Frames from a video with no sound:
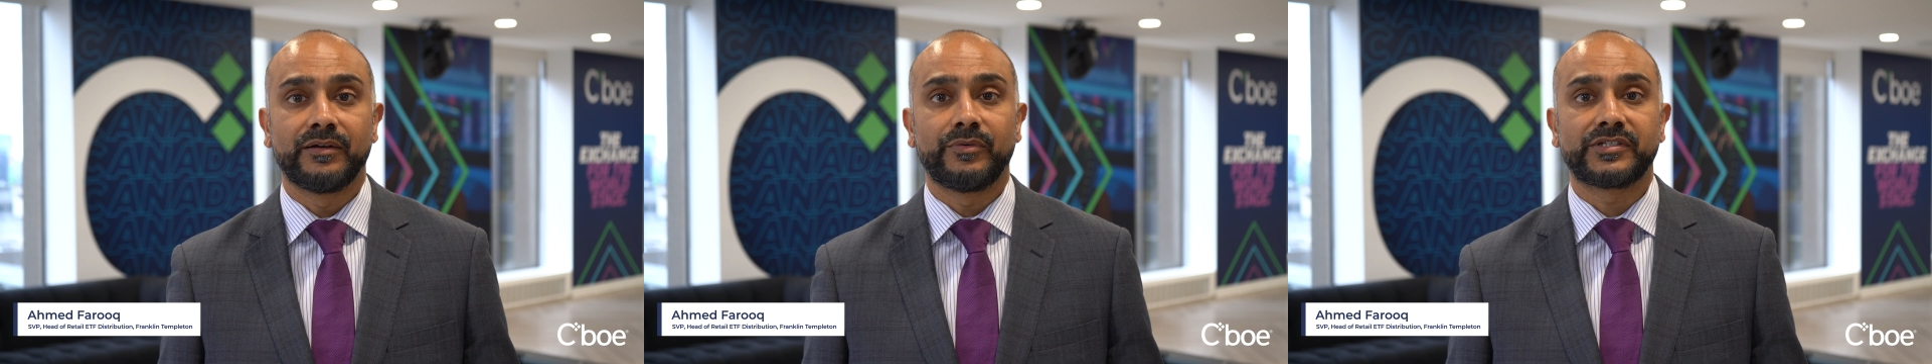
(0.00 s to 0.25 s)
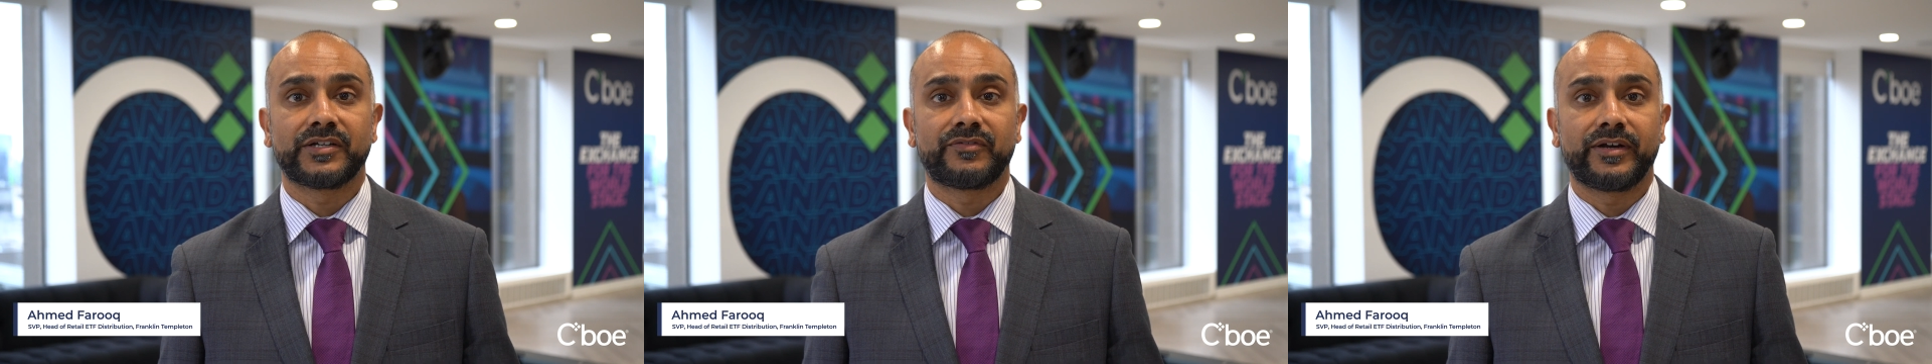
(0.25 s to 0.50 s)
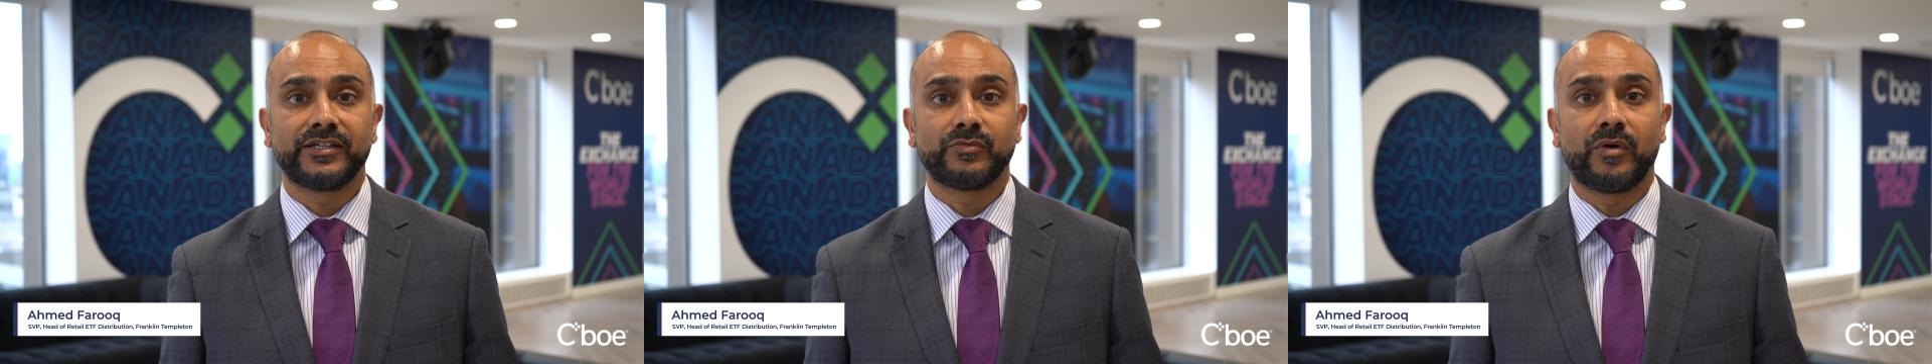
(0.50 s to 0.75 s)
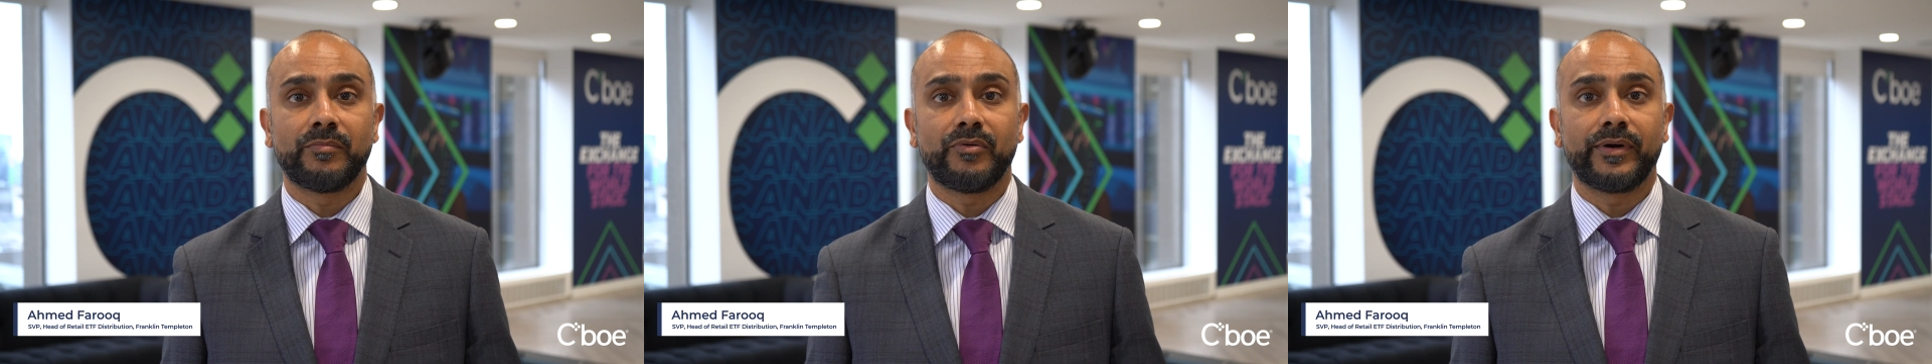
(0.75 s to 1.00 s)
which have raised
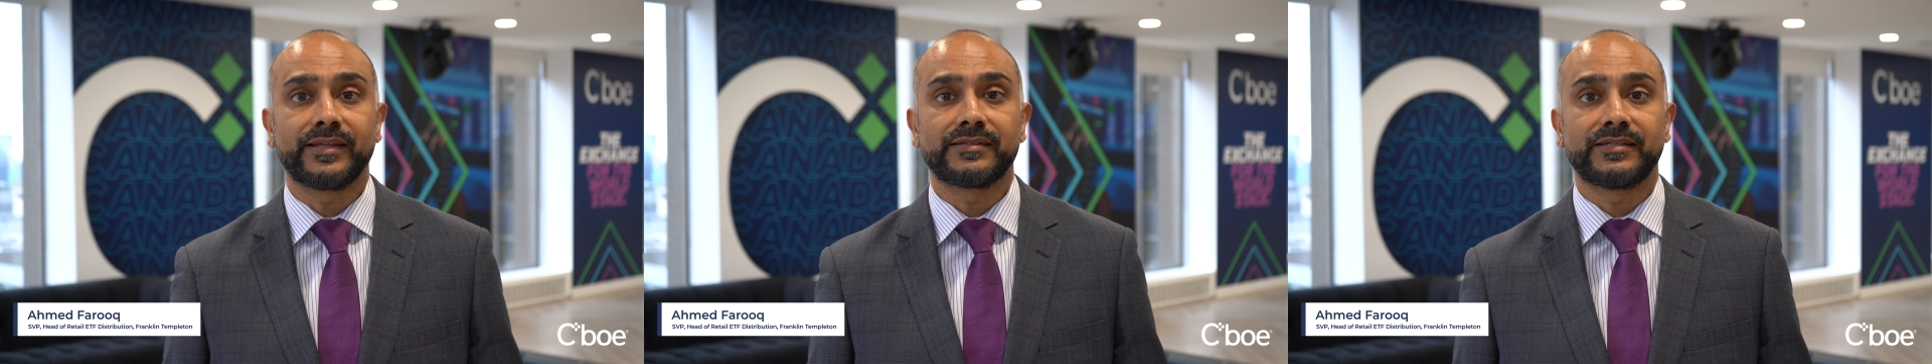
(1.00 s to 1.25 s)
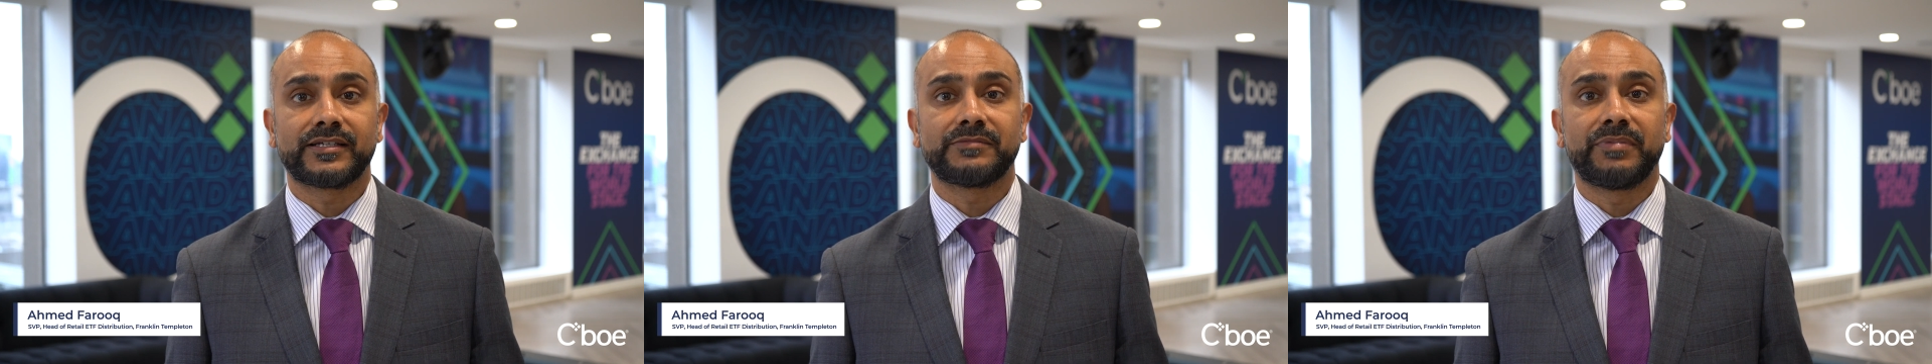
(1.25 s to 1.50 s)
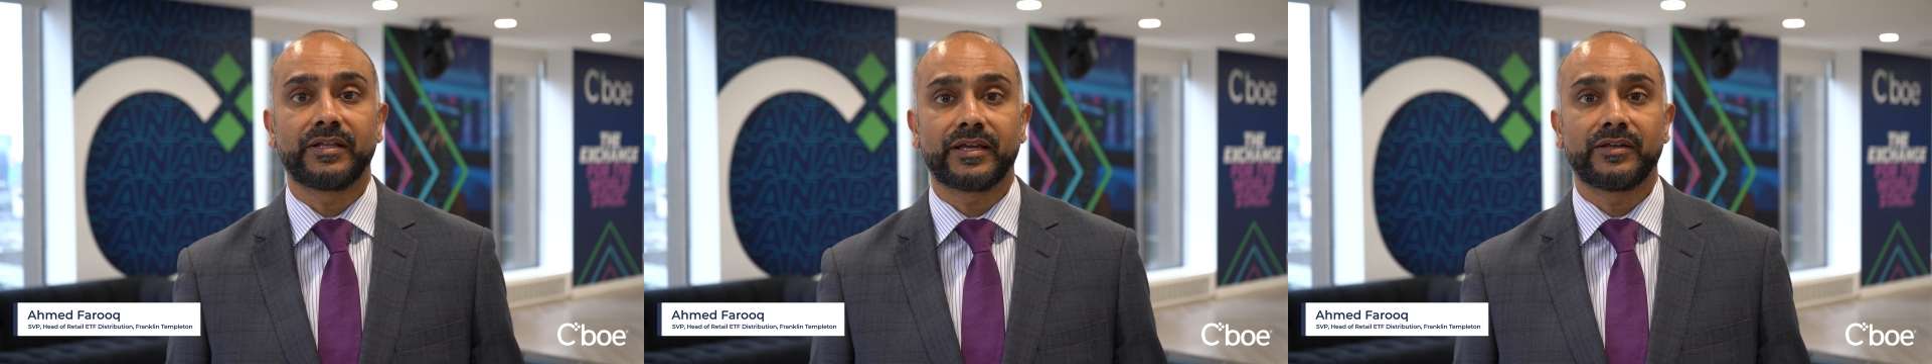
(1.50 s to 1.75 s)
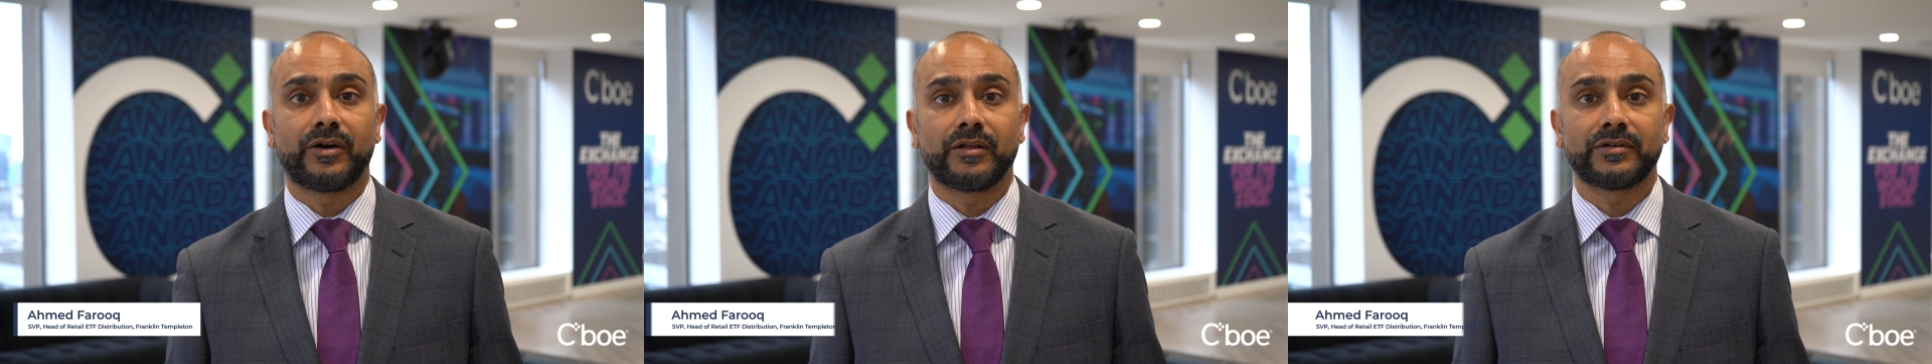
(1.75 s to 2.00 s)
$1.6
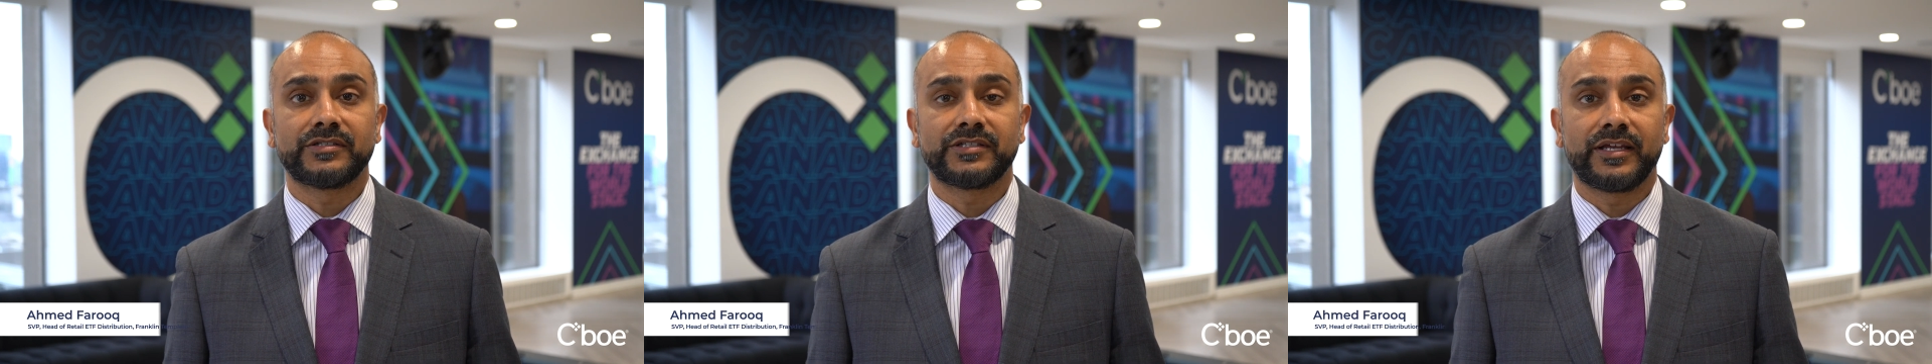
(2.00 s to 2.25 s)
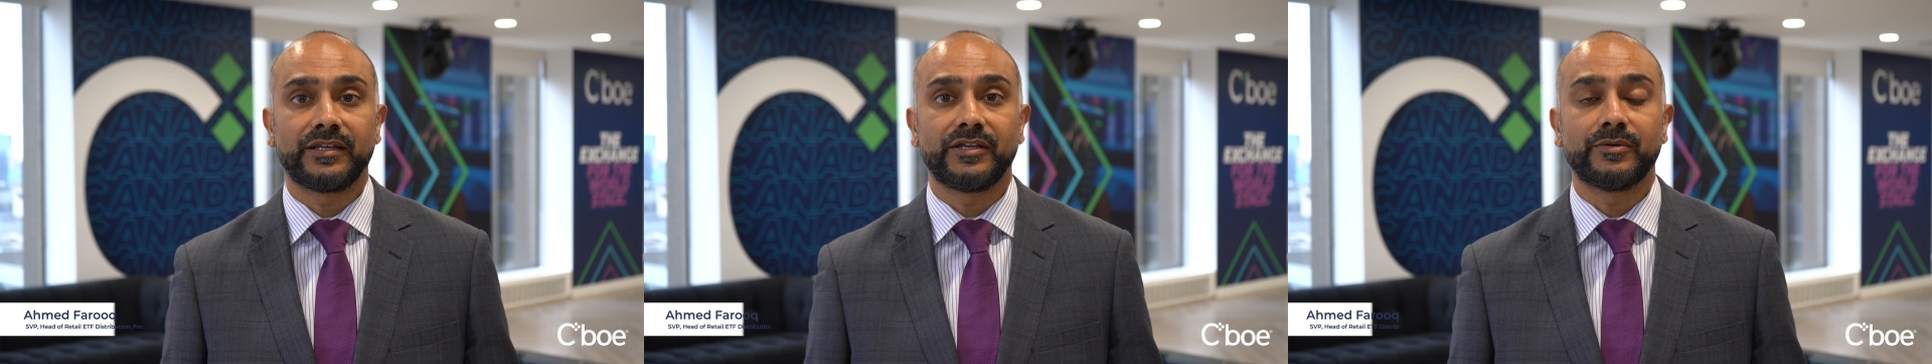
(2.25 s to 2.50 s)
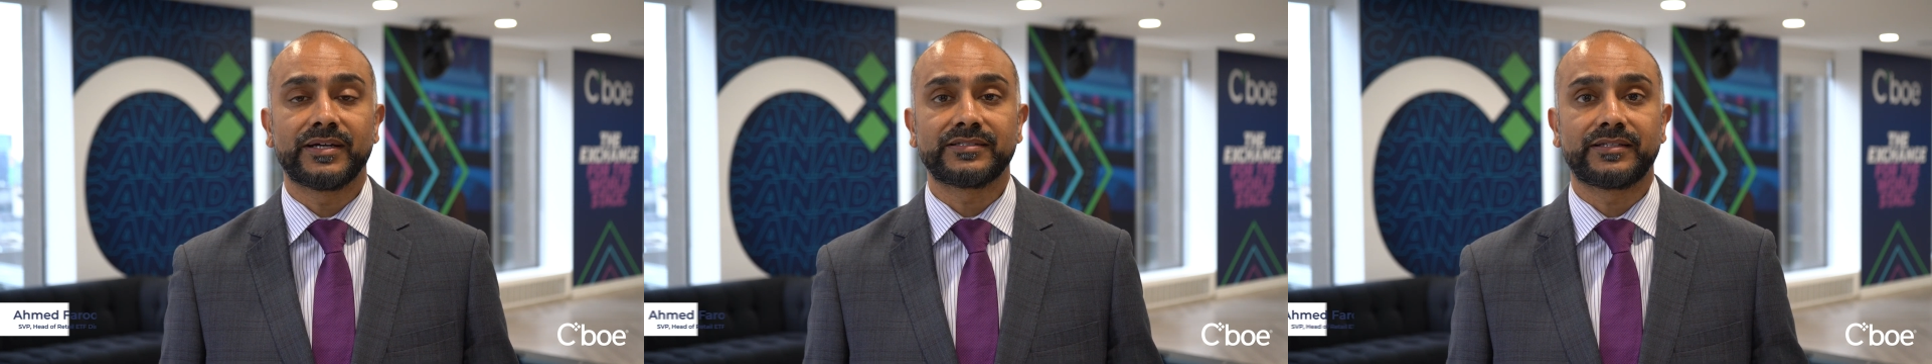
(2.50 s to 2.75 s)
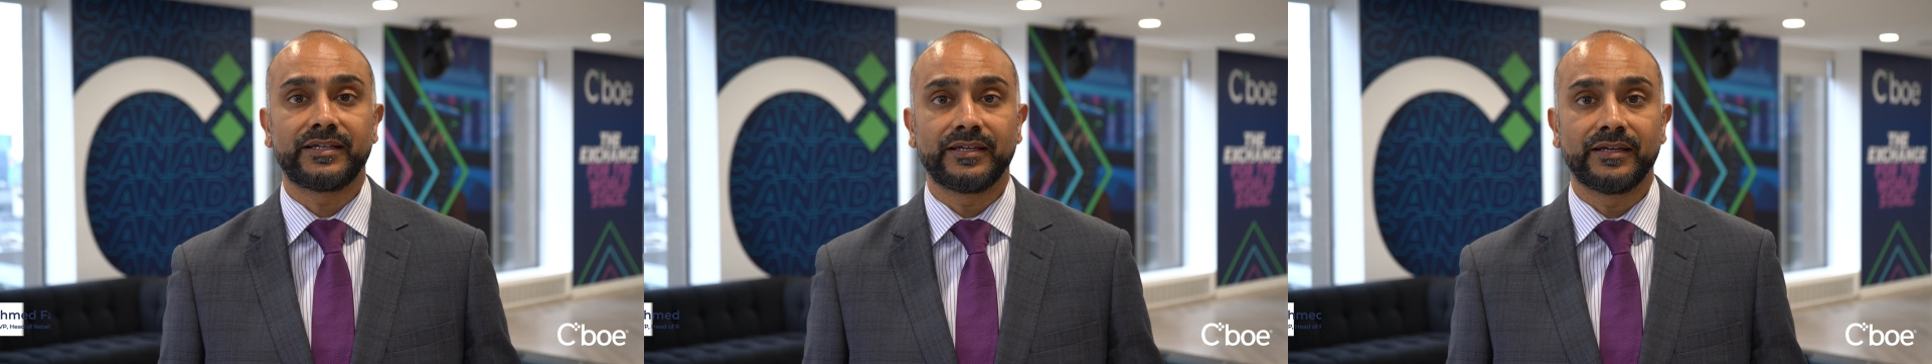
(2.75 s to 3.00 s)
billion in
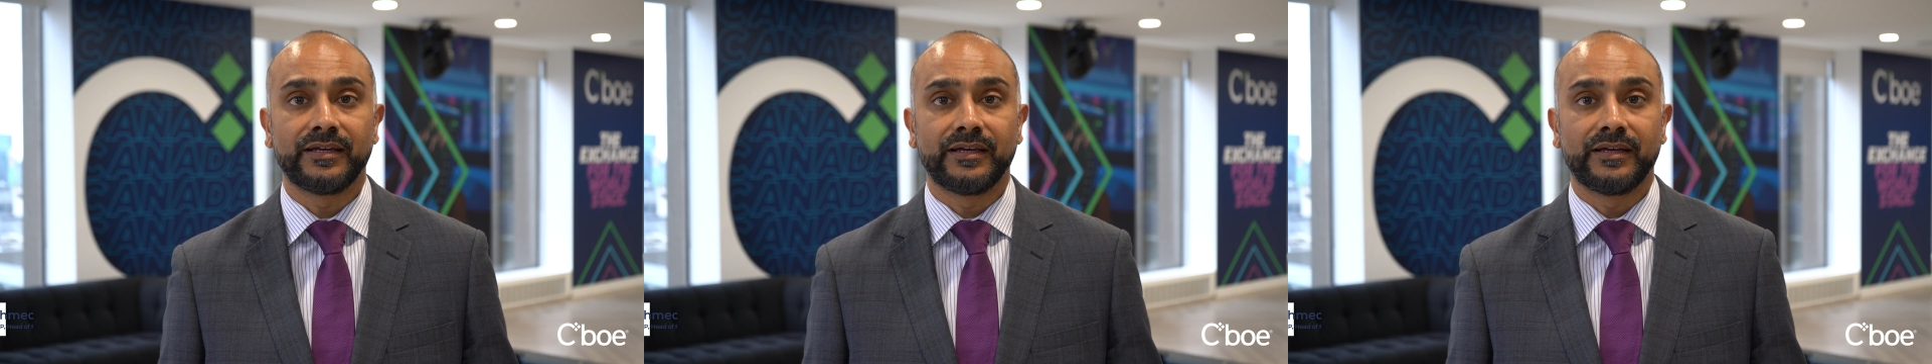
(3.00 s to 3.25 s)
USD.